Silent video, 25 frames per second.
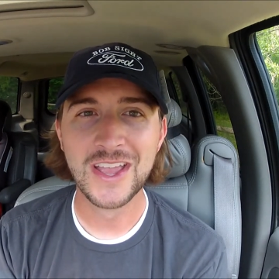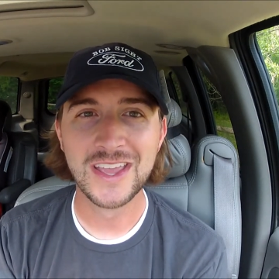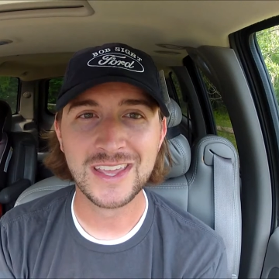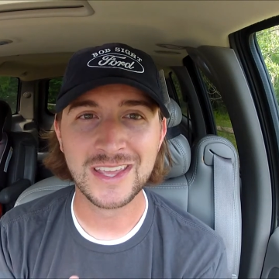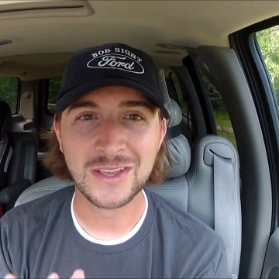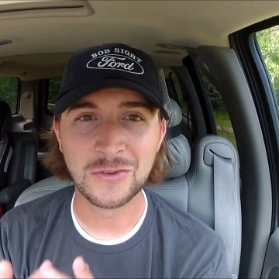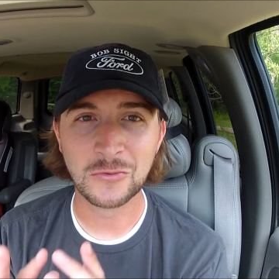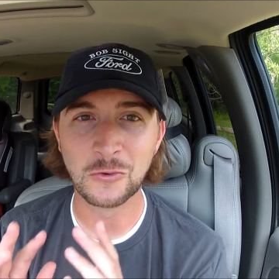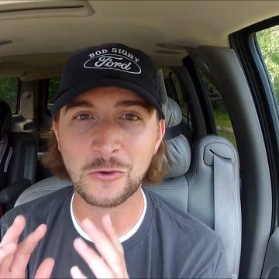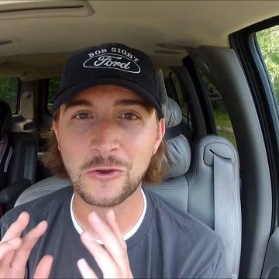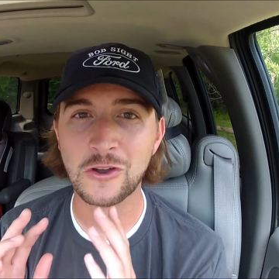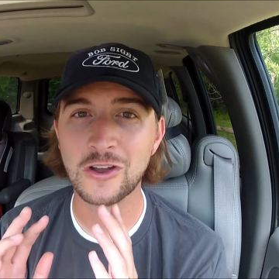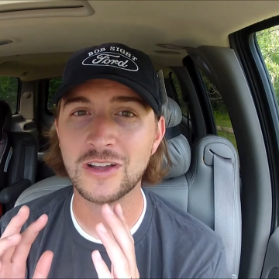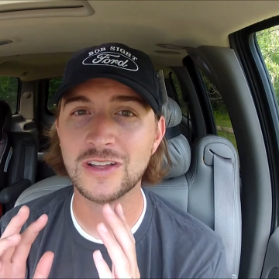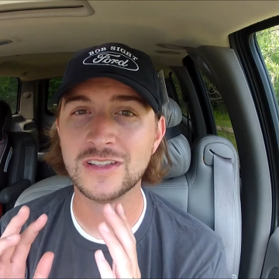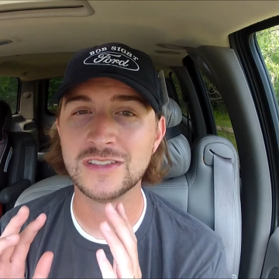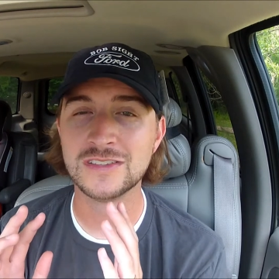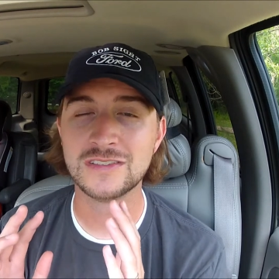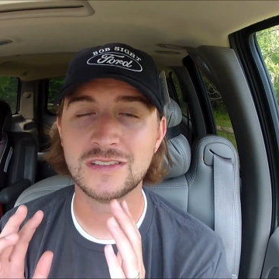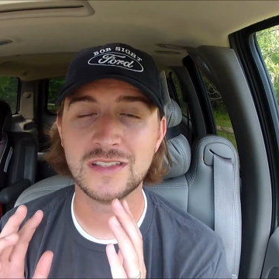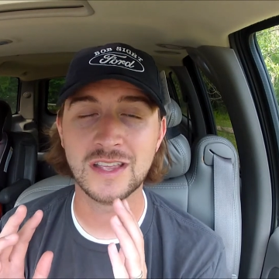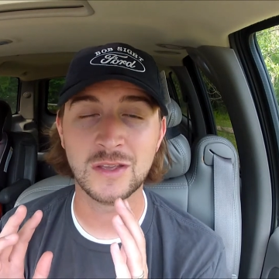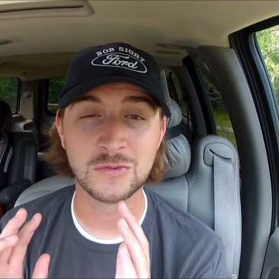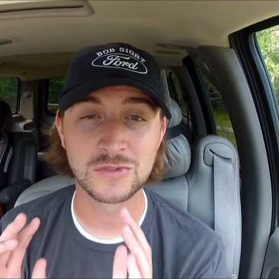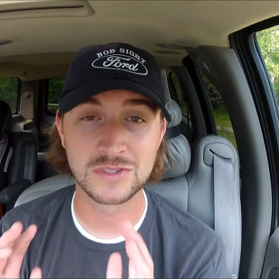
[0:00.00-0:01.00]
It
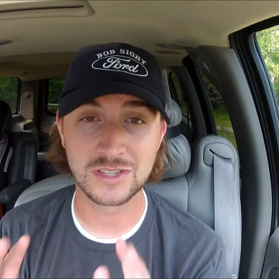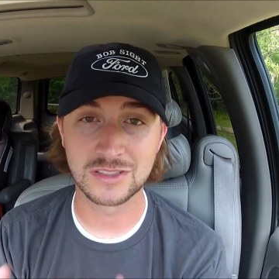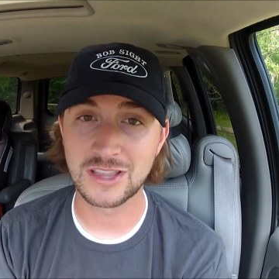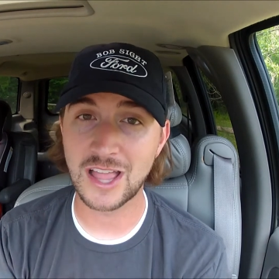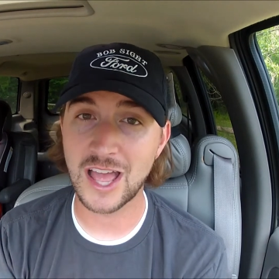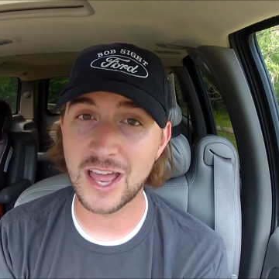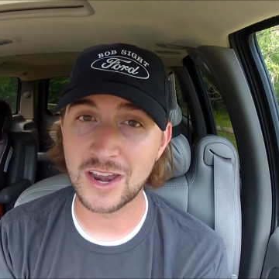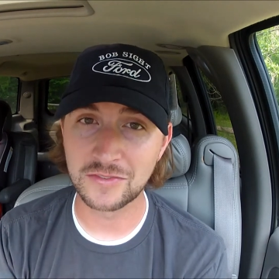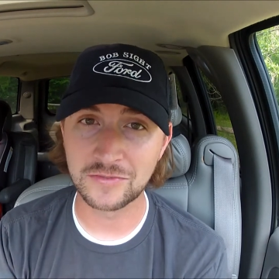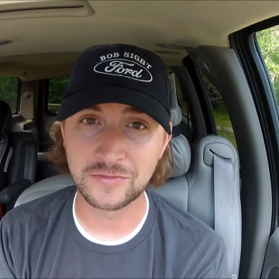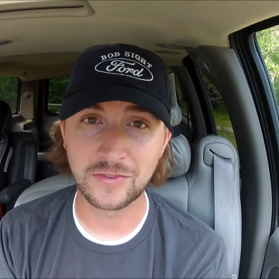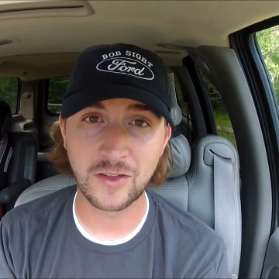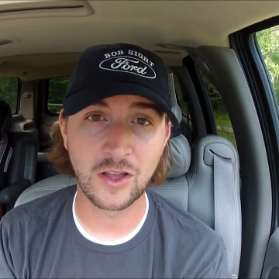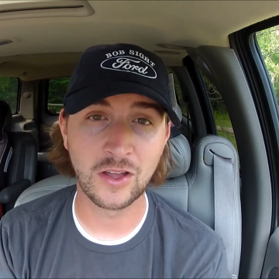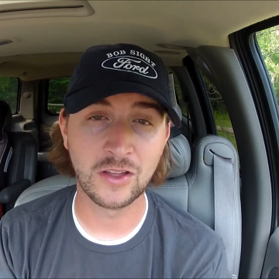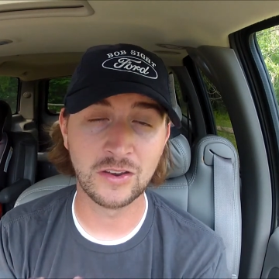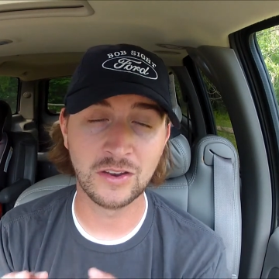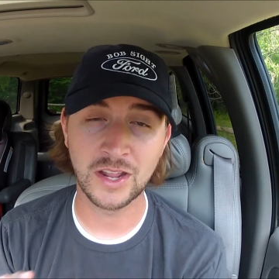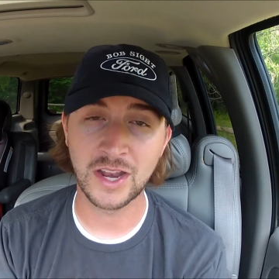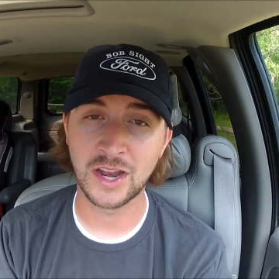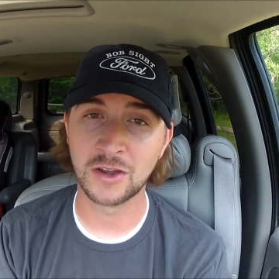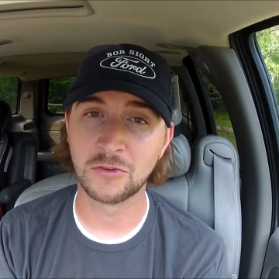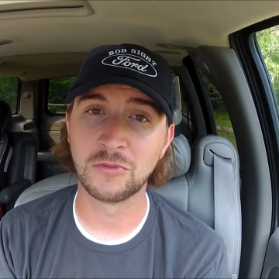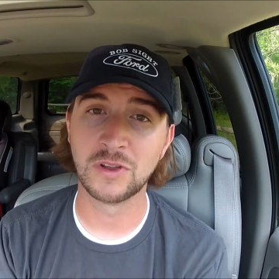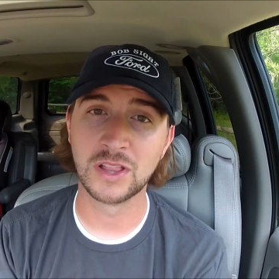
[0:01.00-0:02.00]
was a lot of
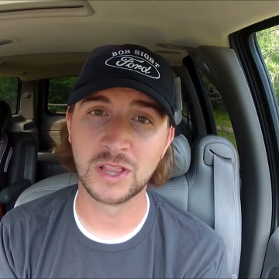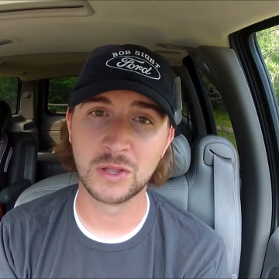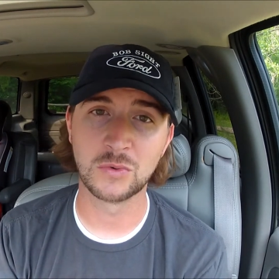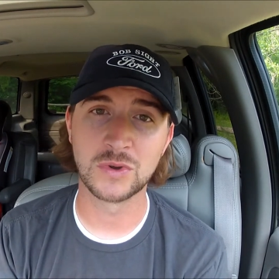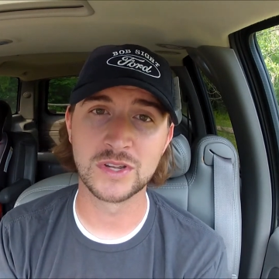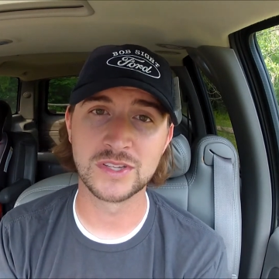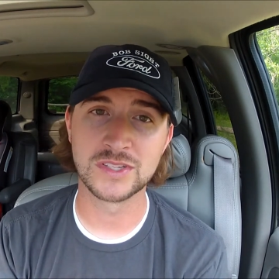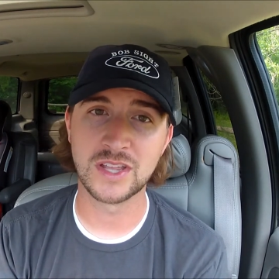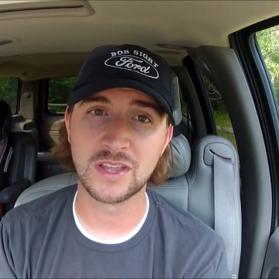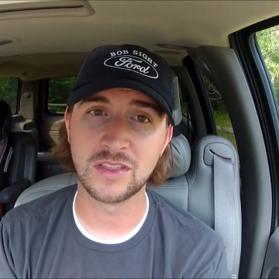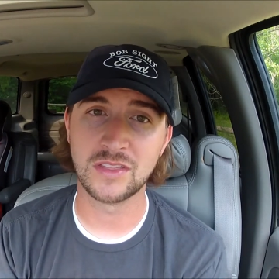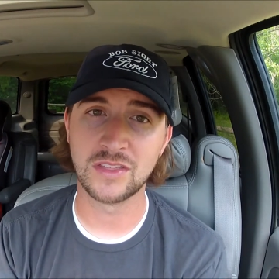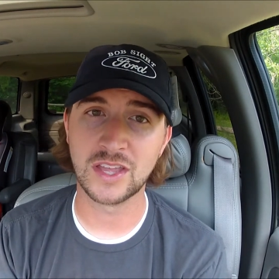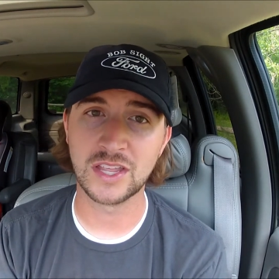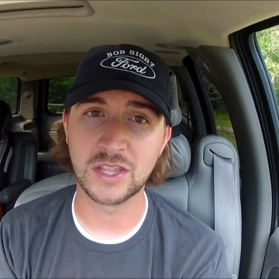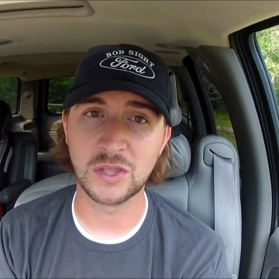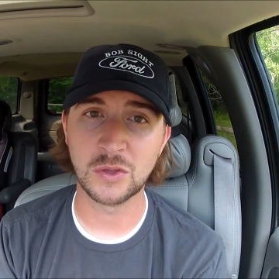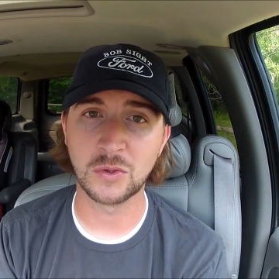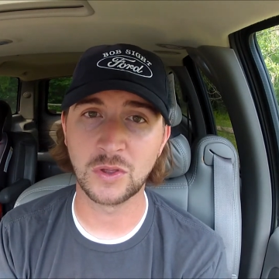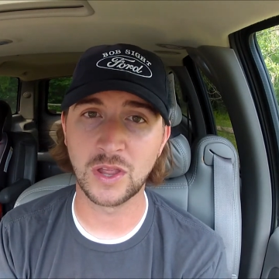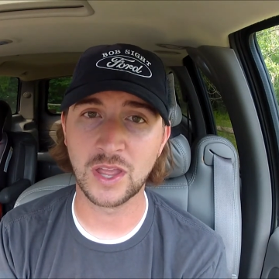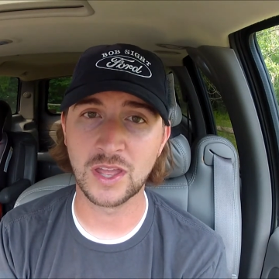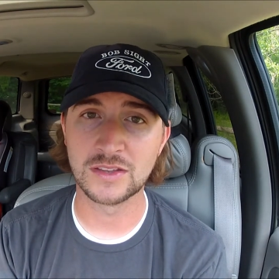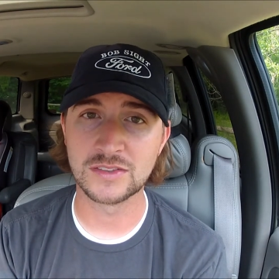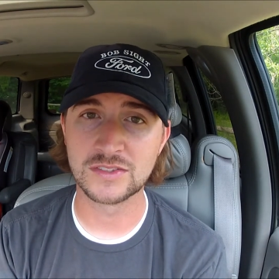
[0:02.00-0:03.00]
fun, and I really want to say
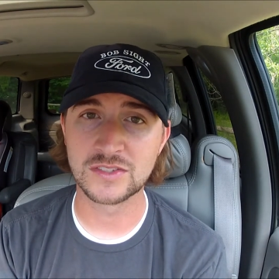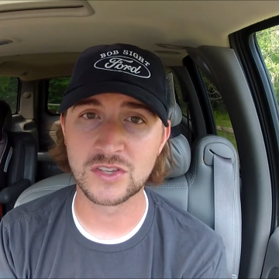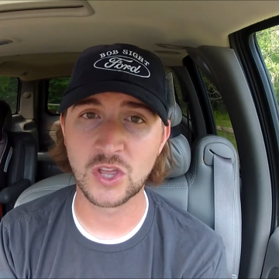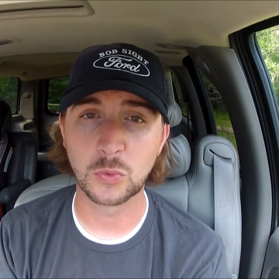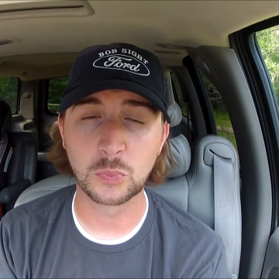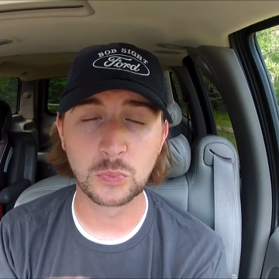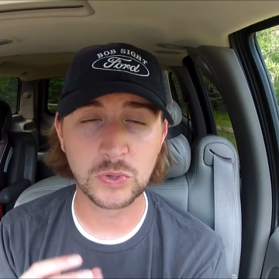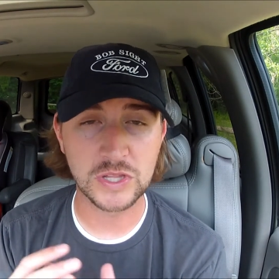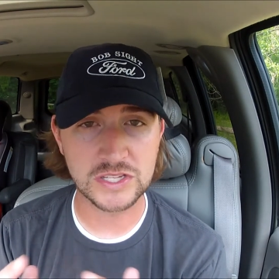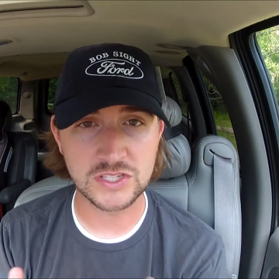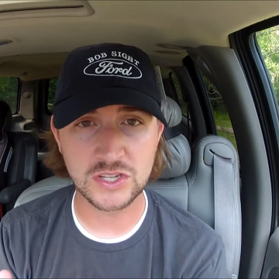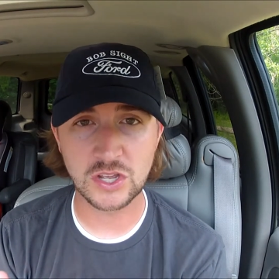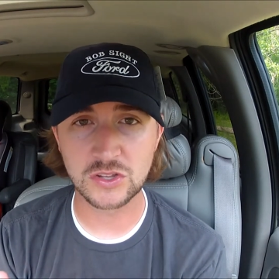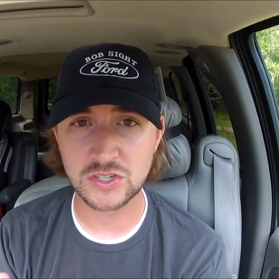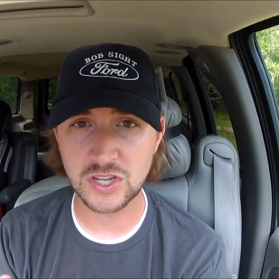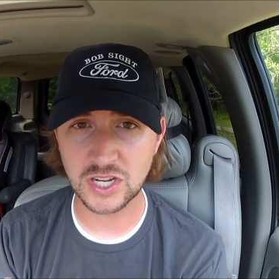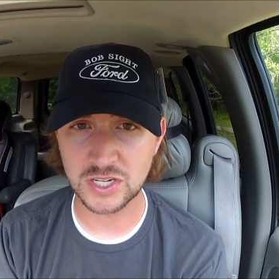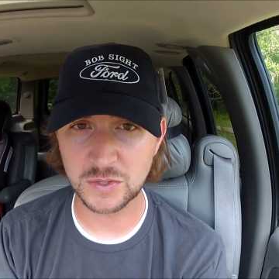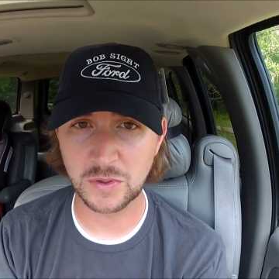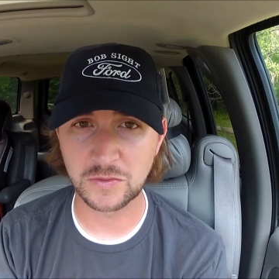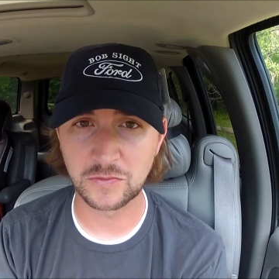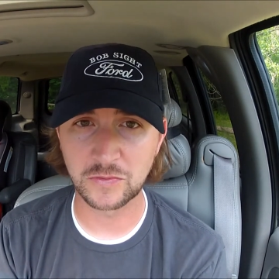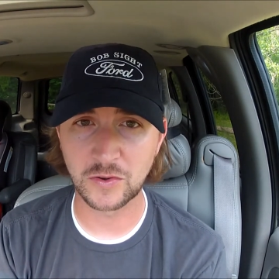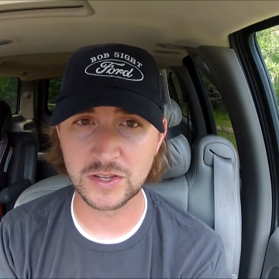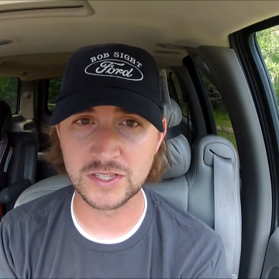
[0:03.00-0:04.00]
thank you again. So please go
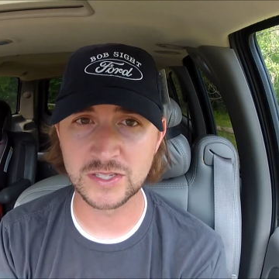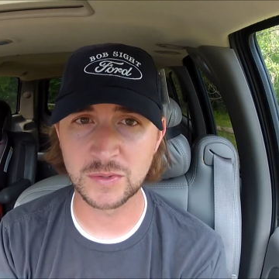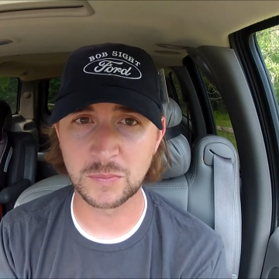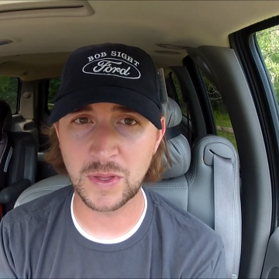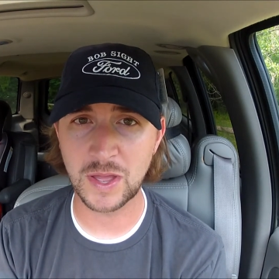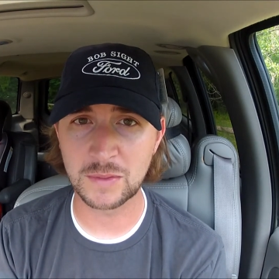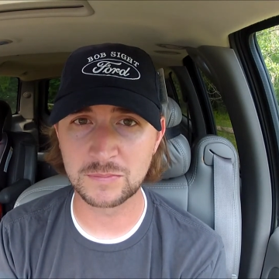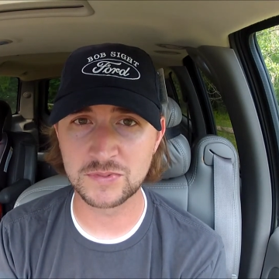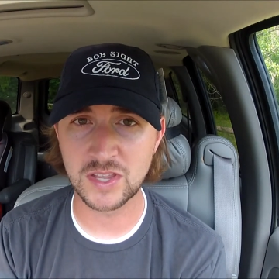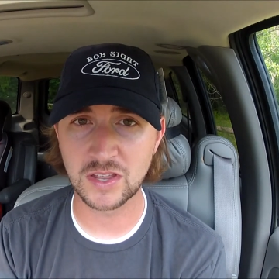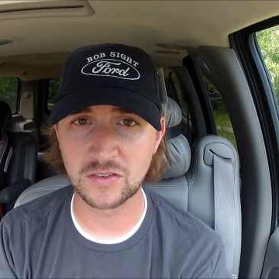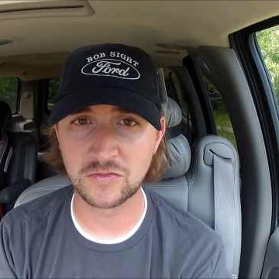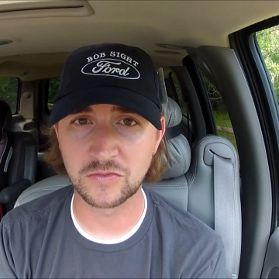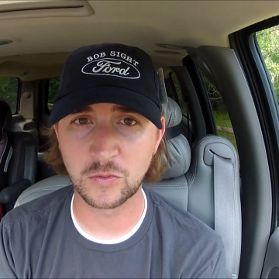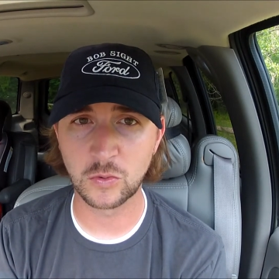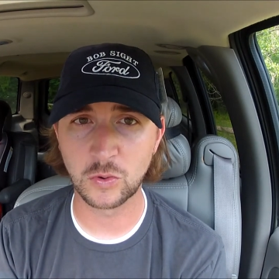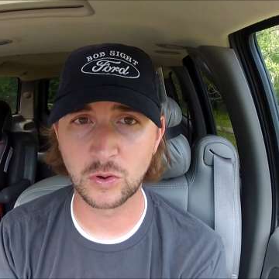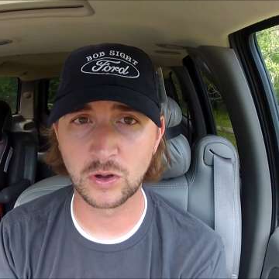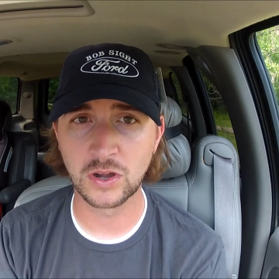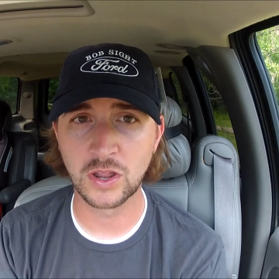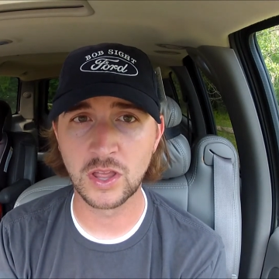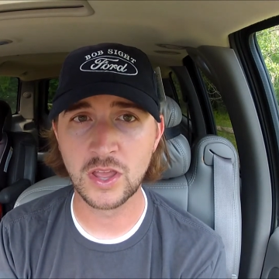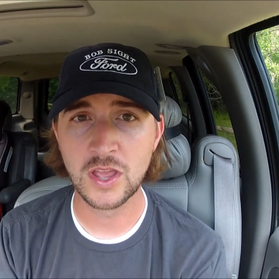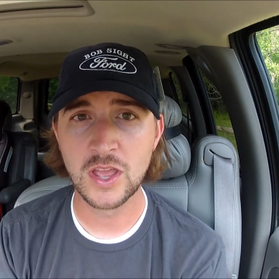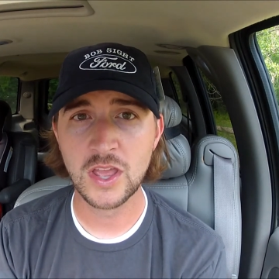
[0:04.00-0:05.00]
talk to my friends at Bobsite
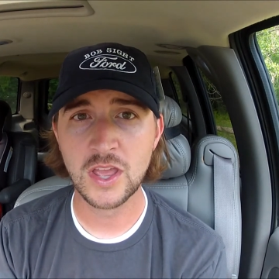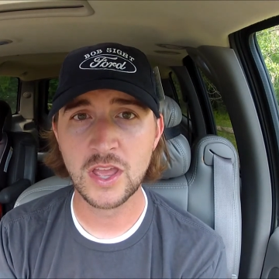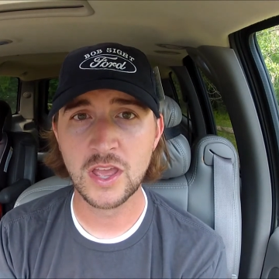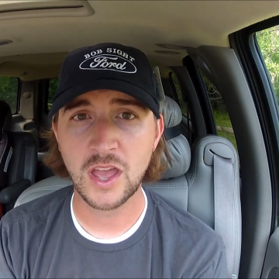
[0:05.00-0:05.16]
Ford